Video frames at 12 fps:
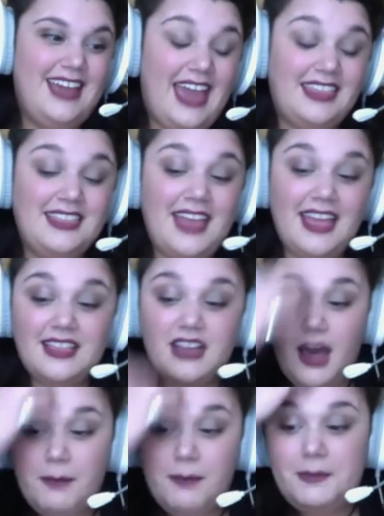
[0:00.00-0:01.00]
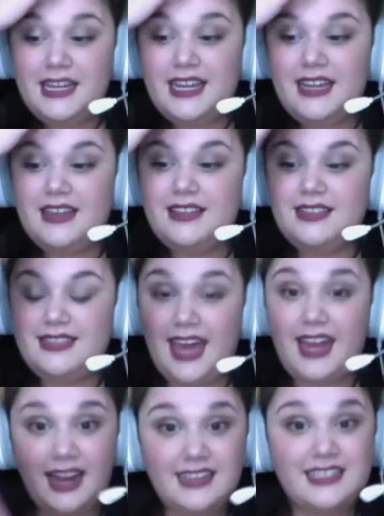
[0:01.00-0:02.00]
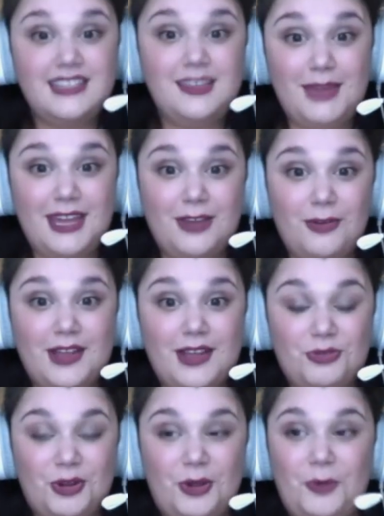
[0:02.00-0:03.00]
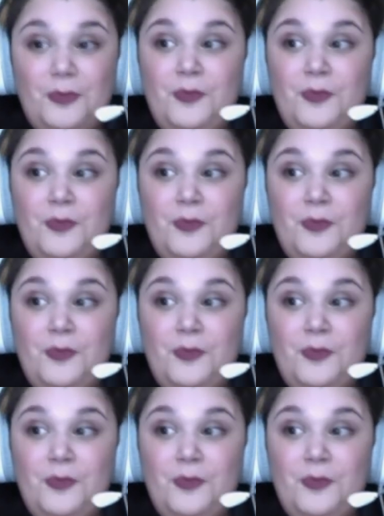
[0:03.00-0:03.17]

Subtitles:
And the company that I did the meet and greet through,